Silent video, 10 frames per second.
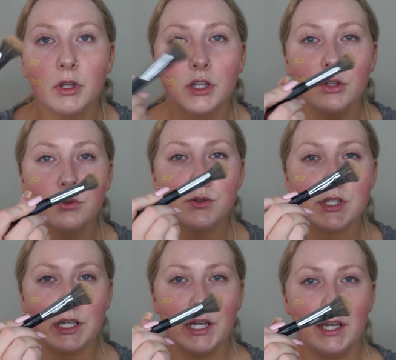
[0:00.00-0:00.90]
use
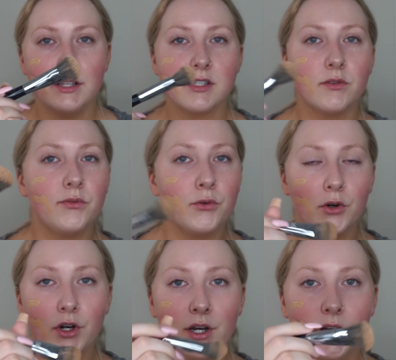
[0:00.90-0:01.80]
a
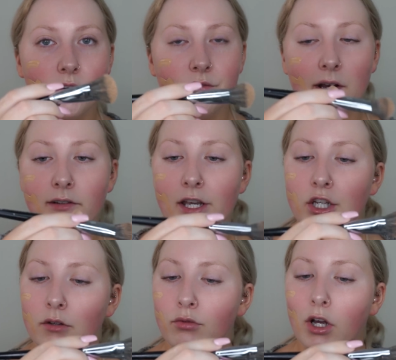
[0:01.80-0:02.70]
Sephora
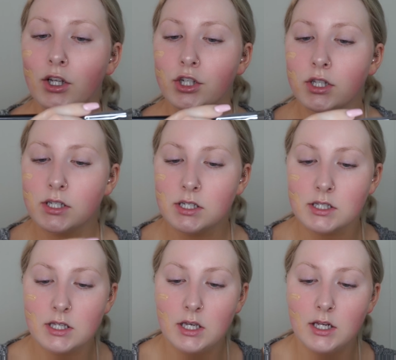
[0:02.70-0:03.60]
foundation brush. This is
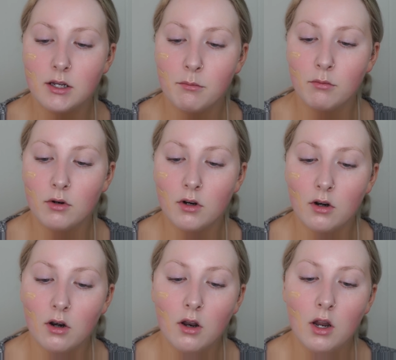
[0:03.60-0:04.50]
the
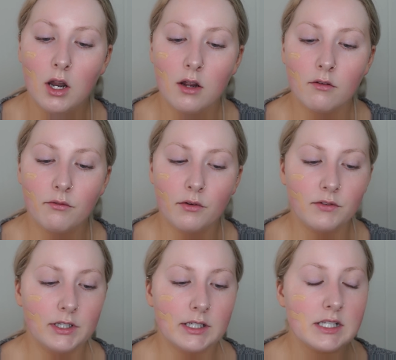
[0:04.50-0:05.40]
number
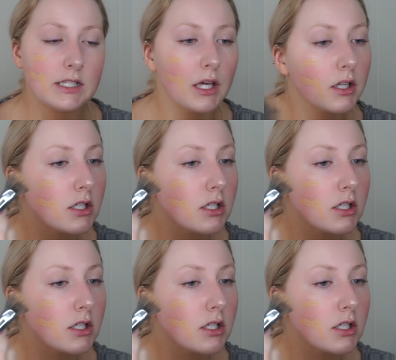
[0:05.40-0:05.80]
56.